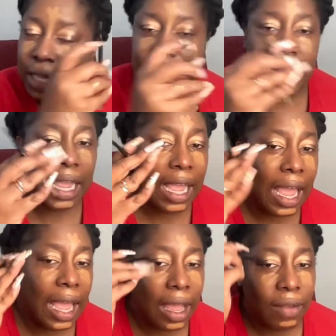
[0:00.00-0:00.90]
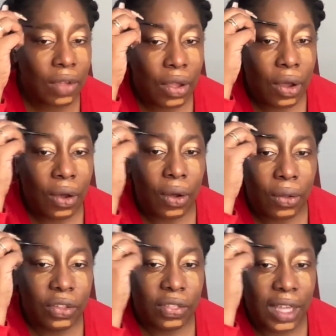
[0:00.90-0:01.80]
that they have
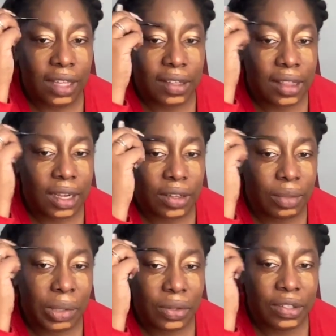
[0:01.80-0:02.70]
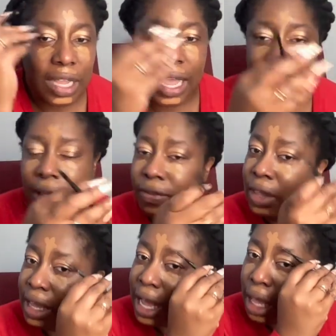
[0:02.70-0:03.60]
all the things that they're supposed to have.
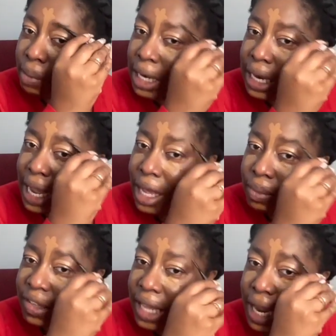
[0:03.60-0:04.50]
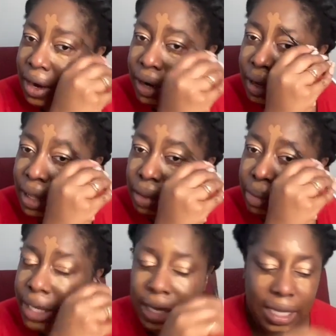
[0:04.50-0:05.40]
I mean, now I'm scared
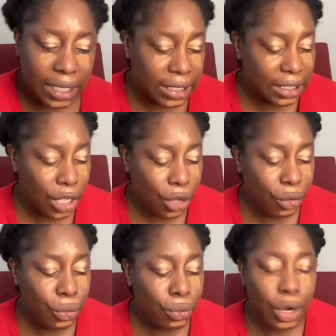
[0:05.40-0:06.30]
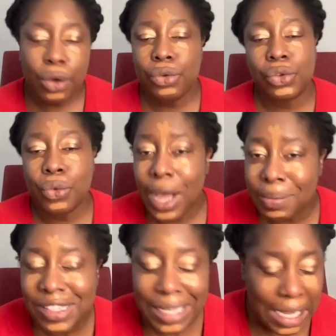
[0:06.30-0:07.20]
because who knows who I'm
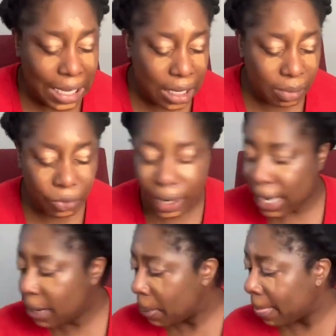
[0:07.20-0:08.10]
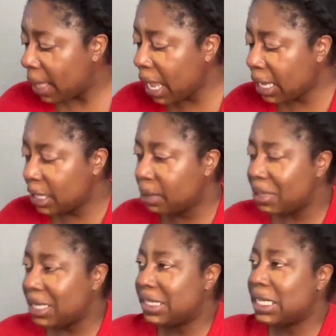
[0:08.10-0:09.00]
seeing, right? I could have
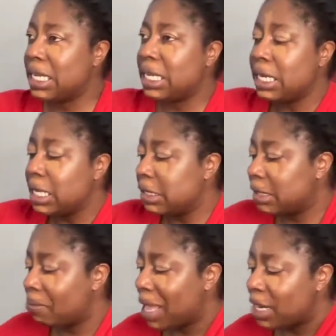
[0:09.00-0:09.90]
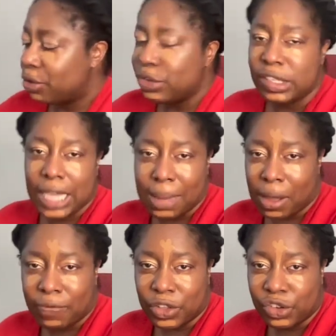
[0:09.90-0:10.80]
been seeing somebody who just came
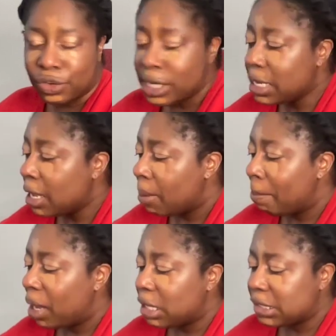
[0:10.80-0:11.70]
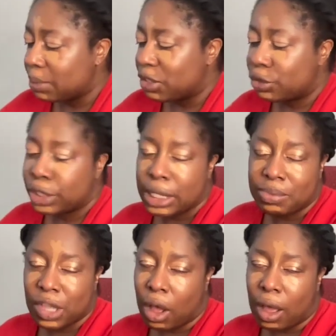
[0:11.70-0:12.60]
off the street, bought some
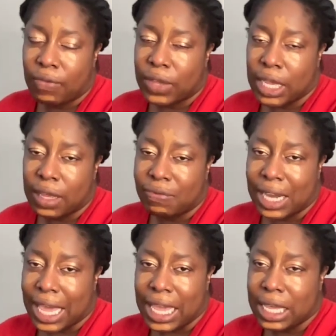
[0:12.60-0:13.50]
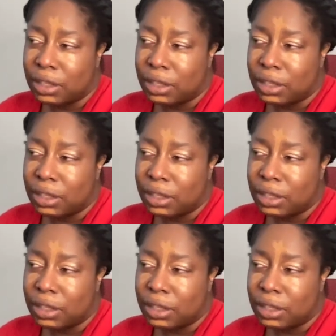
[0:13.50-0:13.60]
scrubs off of like